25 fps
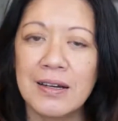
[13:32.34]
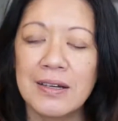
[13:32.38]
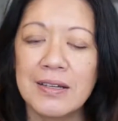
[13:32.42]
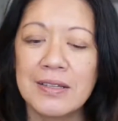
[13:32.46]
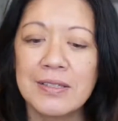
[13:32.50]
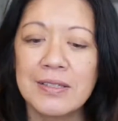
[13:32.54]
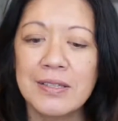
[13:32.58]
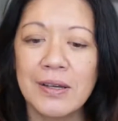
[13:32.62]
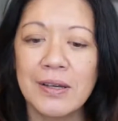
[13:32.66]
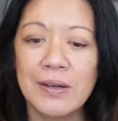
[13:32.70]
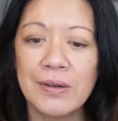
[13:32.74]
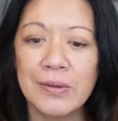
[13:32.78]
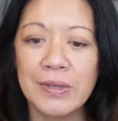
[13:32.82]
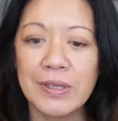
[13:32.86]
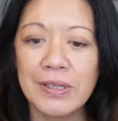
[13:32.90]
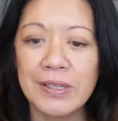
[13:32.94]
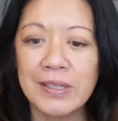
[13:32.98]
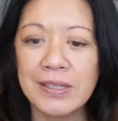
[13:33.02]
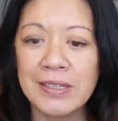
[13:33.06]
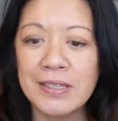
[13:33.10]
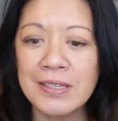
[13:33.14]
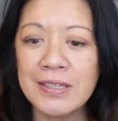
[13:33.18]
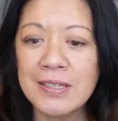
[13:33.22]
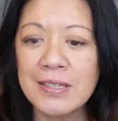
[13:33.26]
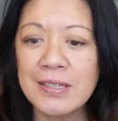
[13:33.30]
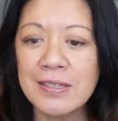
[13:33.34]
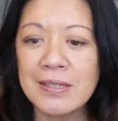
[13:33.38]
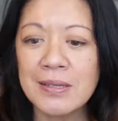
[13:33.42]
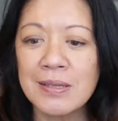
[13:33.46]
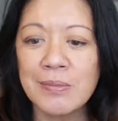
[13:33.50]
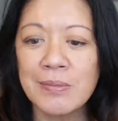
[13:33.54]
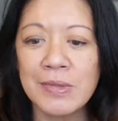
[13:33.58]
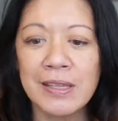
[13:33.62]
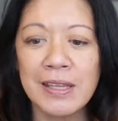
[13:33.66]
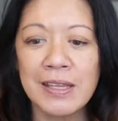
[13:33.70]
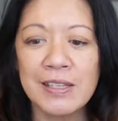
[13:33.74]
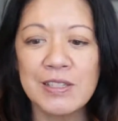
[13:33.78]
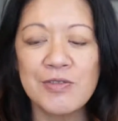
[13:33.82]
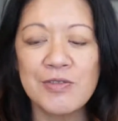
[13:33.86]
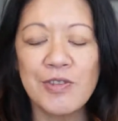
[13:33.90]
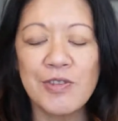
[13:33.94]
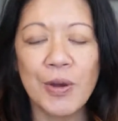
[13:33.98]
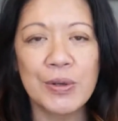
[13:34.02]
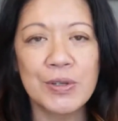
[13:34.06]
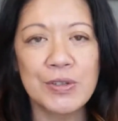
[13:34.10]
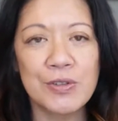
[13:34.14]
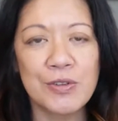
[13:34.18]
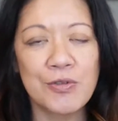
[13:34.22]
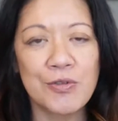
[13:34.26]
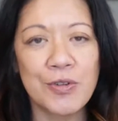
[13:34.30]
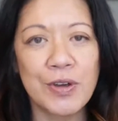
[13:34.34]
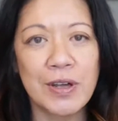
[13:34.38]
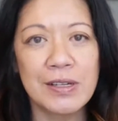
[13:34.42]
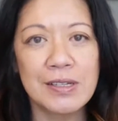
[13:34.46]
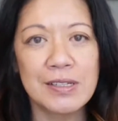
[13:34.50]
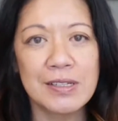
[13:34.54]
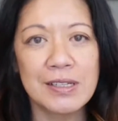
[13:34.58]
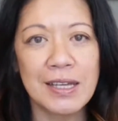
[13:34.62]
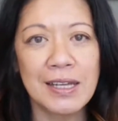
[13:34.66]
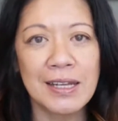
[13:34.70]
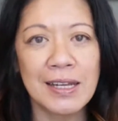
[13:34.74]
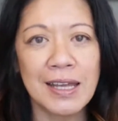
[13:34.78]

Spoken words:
So this is something that's very different.